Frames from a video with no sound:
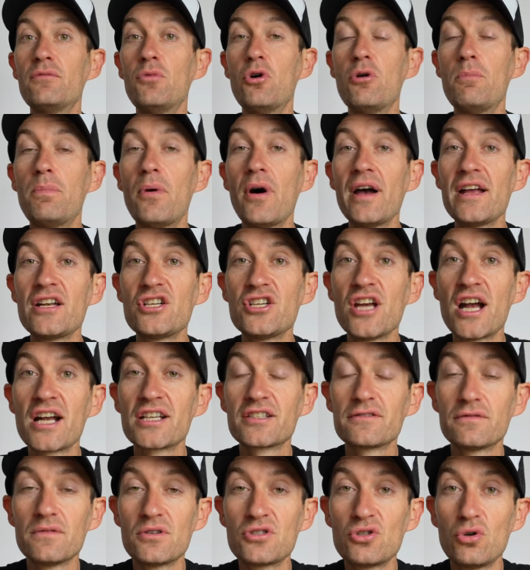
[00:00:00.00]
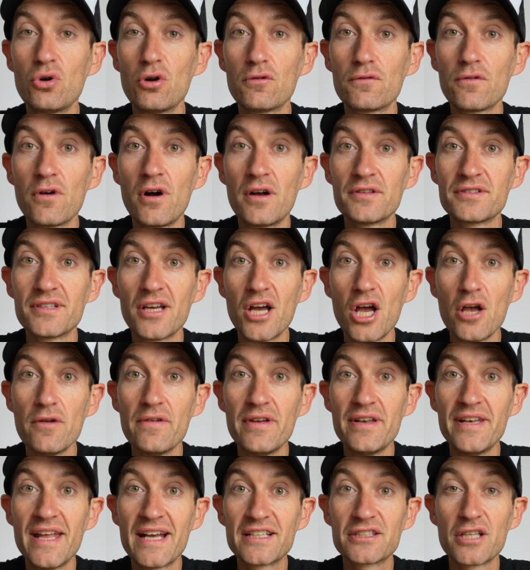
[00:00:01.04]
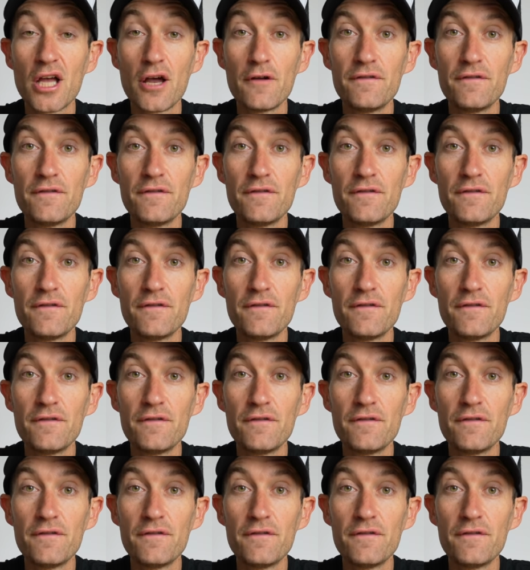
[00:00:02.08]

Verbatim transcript: more bike checks from the Tour de France over the next